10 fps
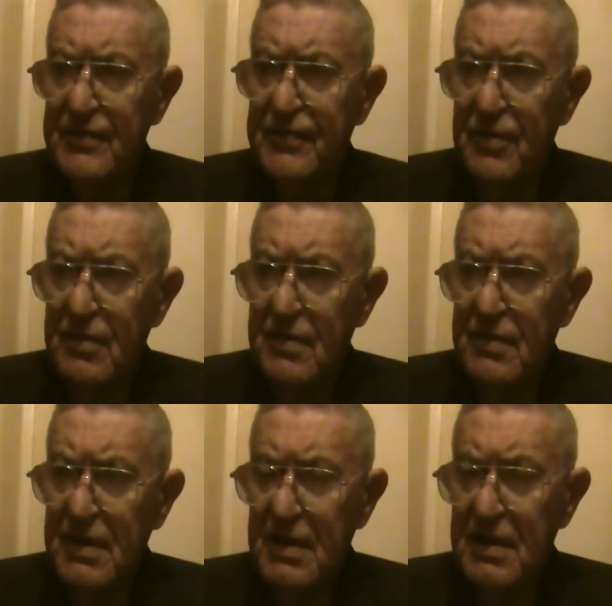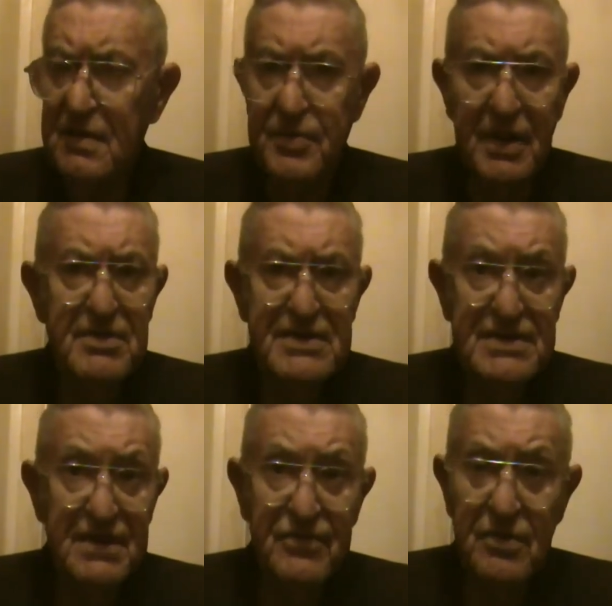for probably
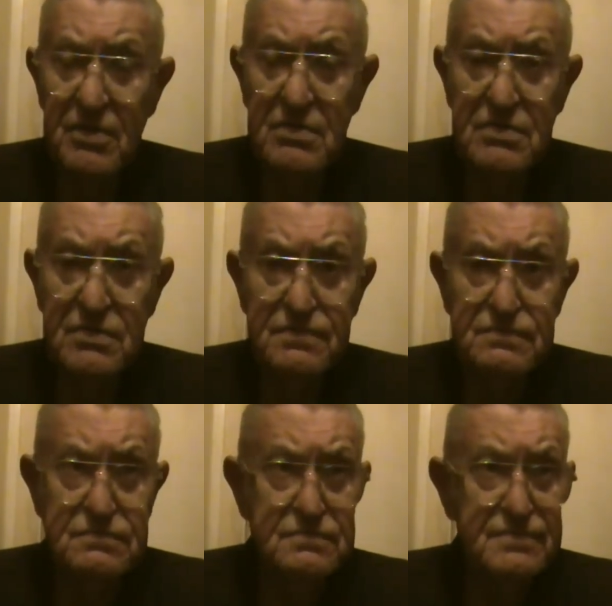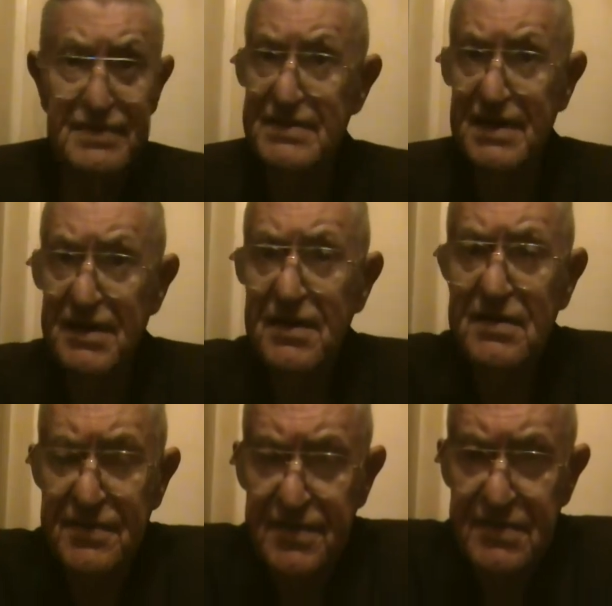several billion
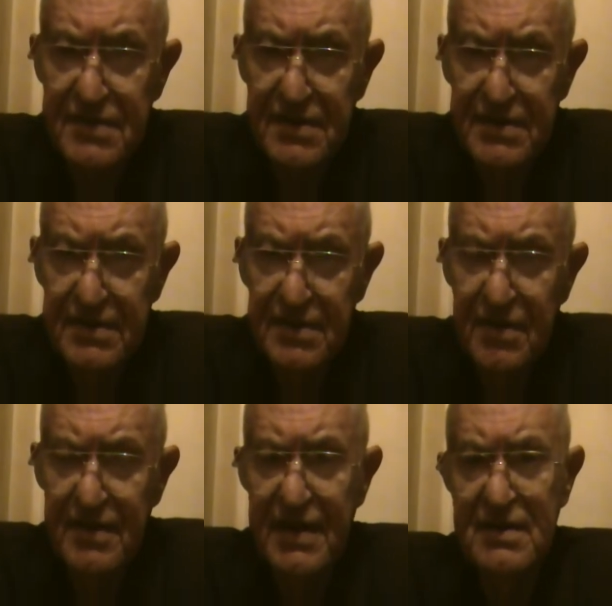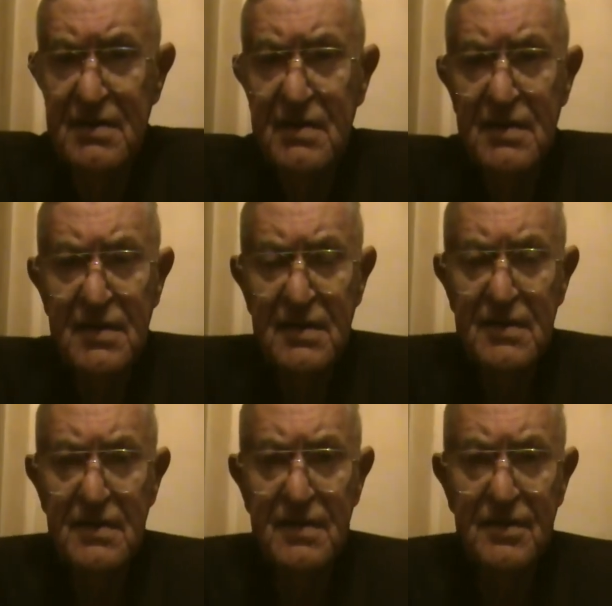years until all that
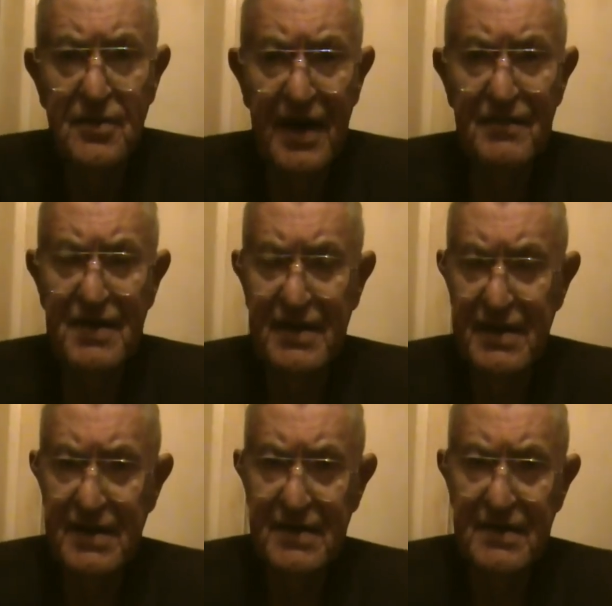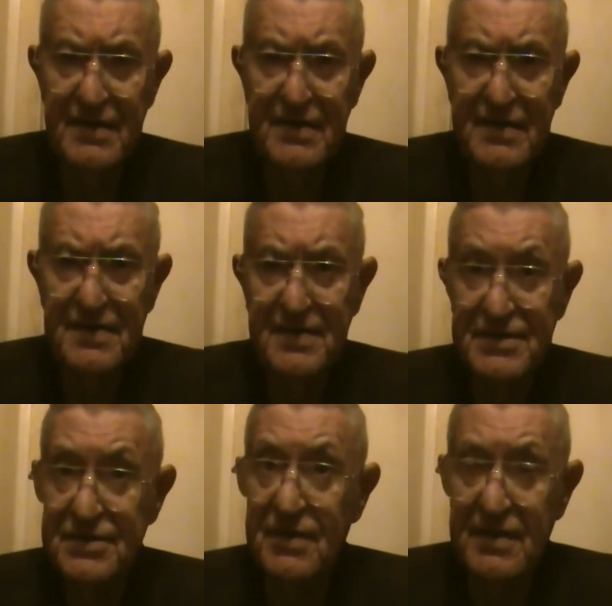gravity, the
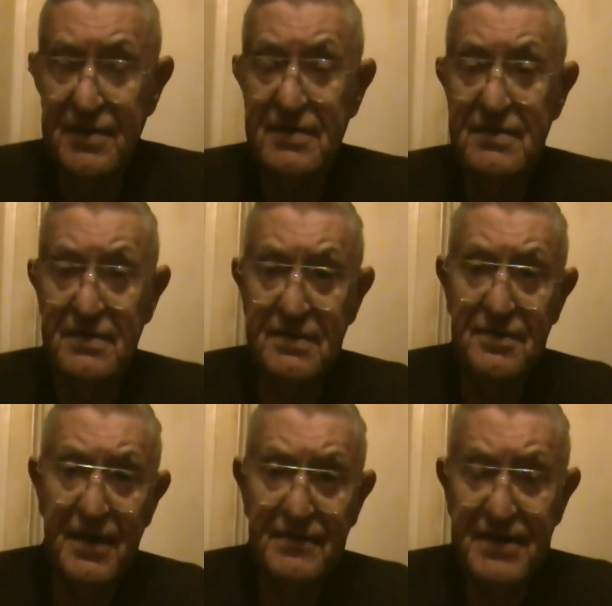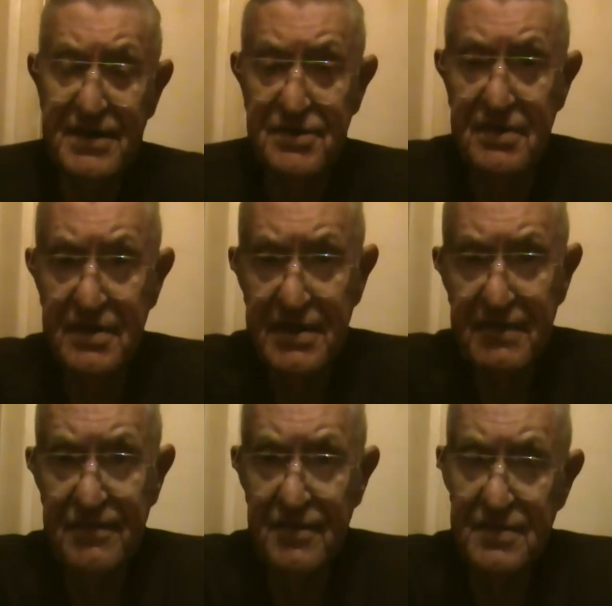surrounding gravitational
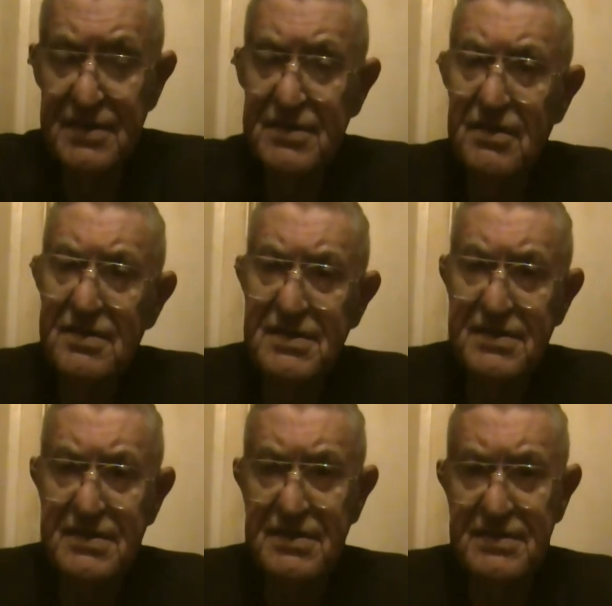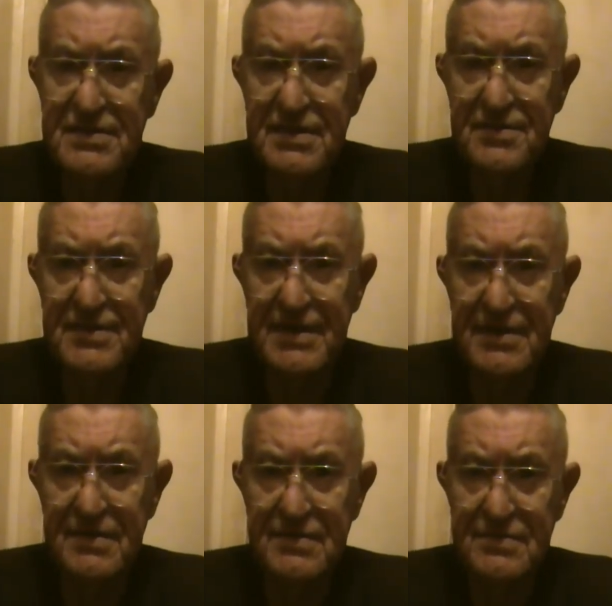influences, causes it to slow
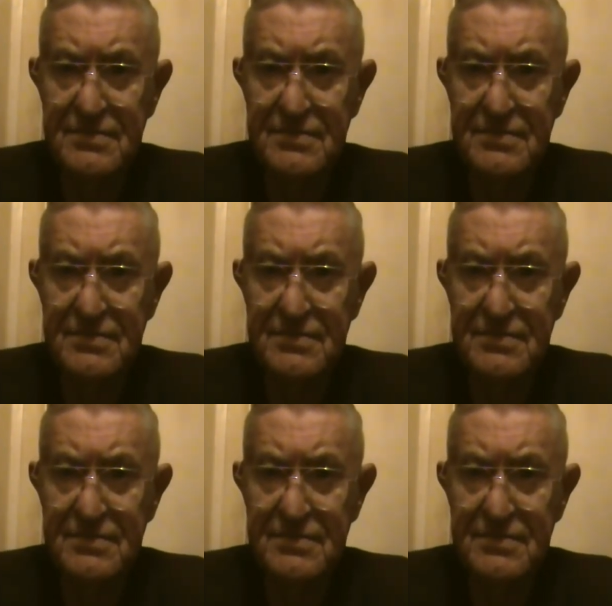down.